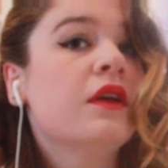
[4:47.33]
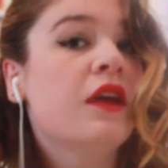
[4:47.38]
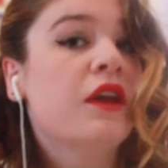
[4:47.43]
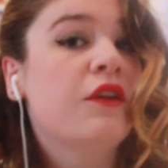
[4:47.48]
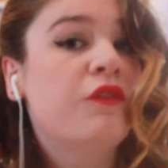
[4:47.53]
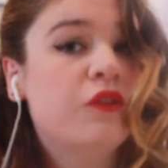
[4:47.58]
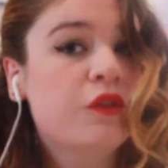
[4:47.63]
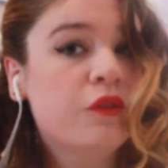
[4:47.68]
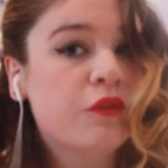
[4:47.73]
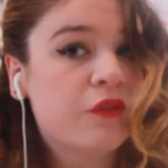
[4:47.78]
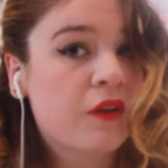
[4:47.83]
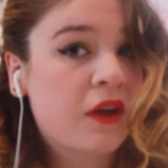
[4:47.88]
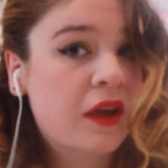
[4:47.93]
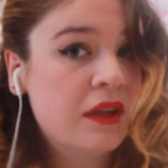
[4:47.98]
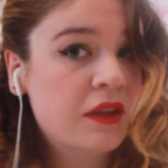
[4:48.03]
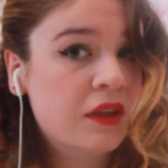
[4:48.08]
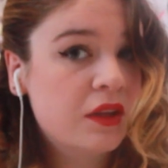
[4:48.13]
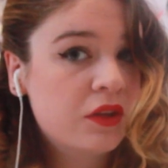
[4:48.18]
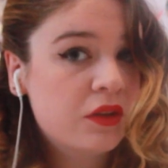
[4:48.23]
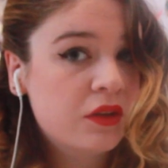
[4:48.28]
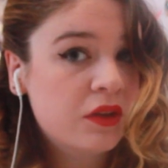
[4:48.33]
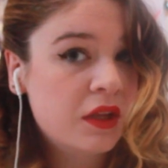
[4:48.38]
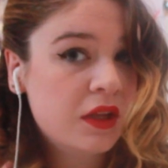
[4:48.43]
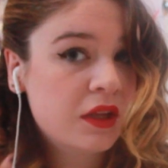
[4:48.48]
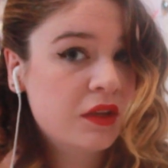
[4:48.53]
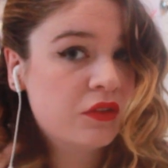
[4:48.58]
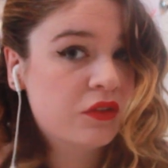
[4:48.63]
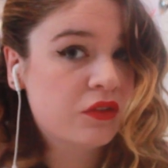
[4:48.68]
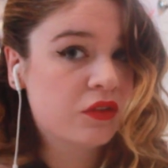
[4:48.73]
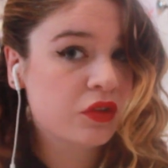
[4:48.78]
If you find that you
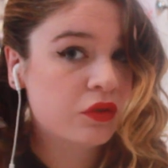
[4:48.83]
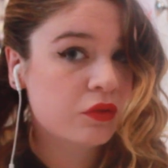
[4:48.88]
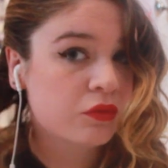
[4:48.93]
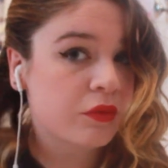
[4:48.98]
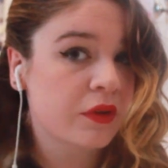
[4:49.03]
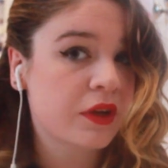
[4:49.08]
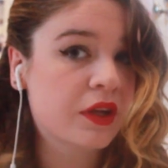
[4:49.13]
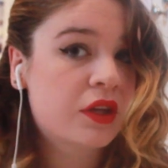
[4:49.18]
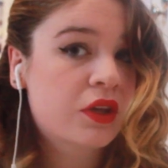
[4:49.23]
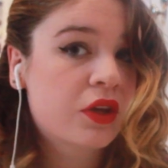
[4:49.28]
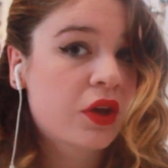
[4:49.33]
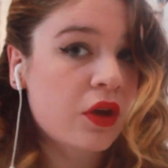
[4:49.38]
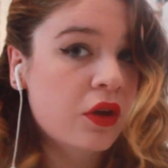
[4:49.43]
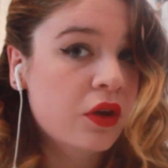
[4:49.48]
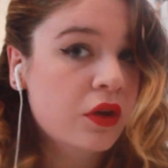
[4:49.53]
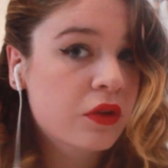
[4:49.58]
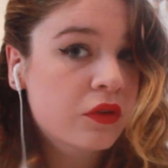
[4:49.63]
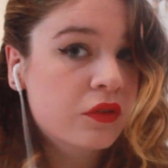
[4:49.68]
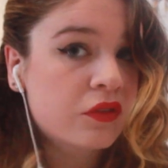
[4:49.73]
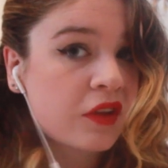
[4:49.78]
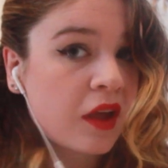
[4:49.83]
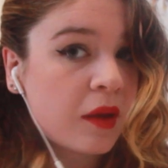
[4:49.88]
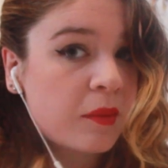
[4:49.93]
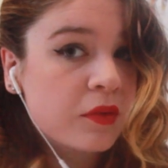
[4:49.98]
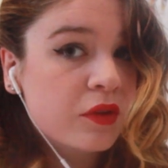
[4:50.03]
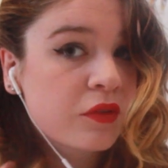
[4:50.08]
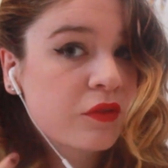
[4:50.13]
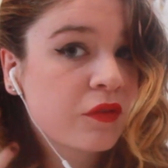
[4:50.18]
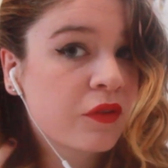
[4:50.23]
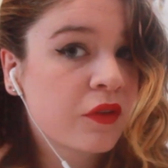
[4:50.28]
need to recurl some
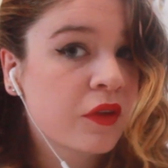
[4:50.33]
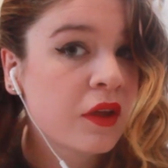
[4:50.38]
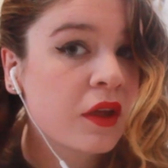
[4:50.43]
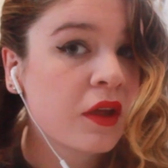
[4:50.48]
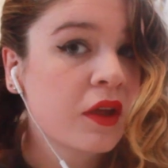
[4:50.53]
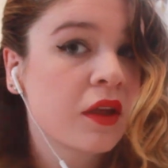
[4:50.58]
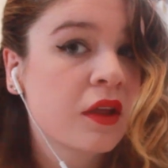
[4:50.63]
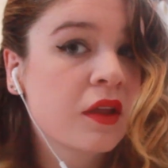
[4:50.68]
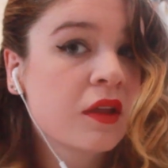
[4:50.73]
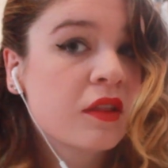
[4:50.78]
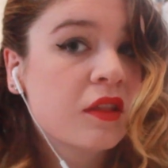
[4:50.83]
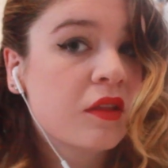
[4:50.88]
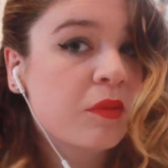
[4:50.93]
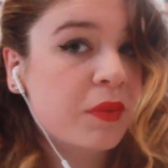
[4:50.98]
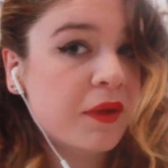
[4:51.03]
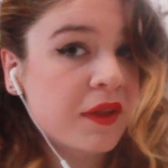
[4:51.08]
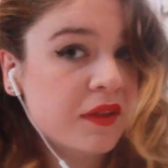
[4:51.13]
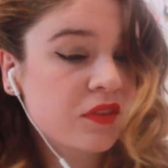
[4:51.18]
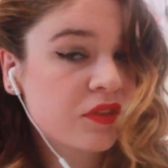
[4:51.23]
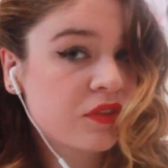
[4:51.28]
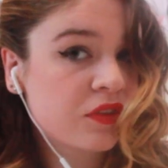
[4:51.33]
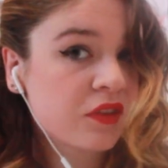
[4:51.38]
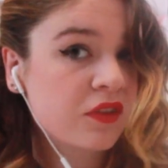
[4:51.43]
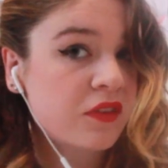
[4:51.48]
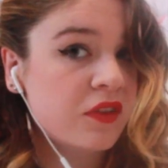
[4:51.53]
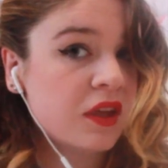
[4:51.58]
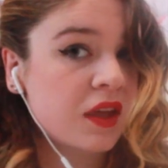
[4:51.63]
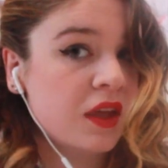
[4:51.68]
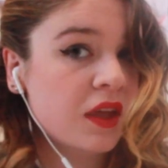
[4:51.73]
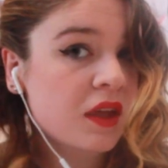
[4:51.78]
of the bits
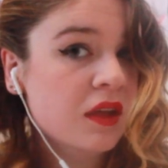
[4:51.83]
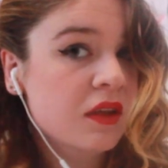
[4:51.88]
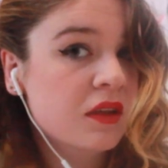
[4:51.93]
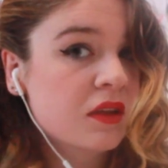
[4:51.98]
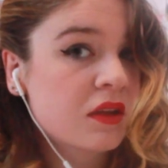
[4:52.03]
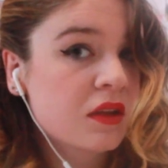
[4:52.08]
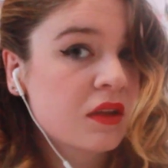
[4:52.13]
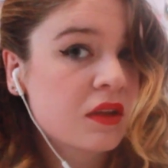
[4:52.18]
just here,